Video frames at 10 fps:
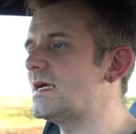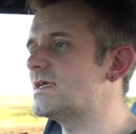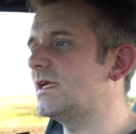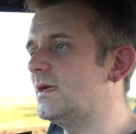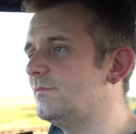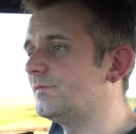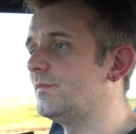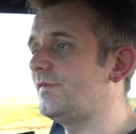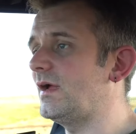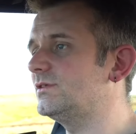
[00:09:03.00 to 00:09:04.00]
as it came from
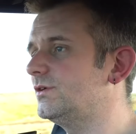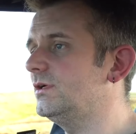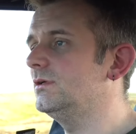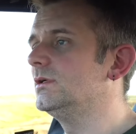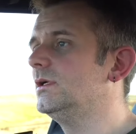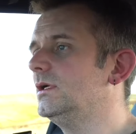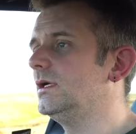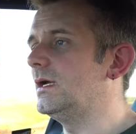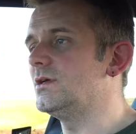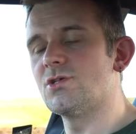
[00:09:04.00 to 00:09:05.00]
the factory.
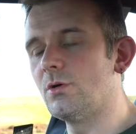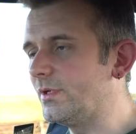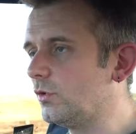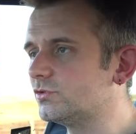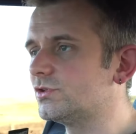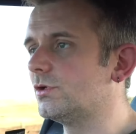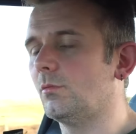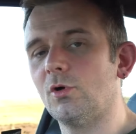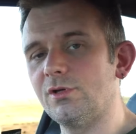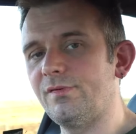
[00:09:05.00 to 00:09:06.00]
It's not been altered
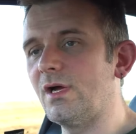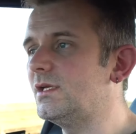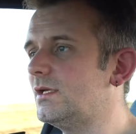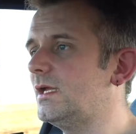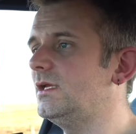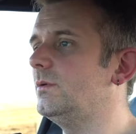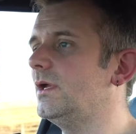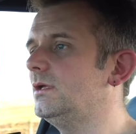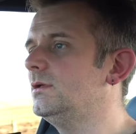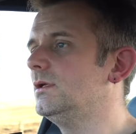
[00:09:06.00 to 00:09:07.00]
or modified in any
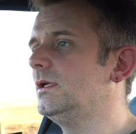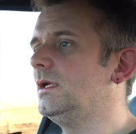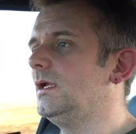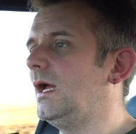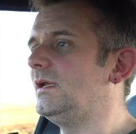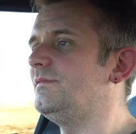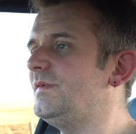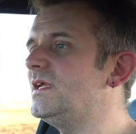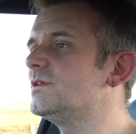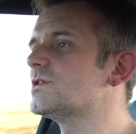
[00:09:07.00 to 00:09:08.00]
way. And the
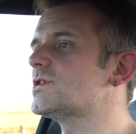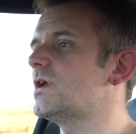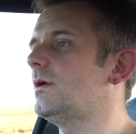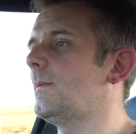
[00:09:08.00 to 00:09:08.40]
Vaders,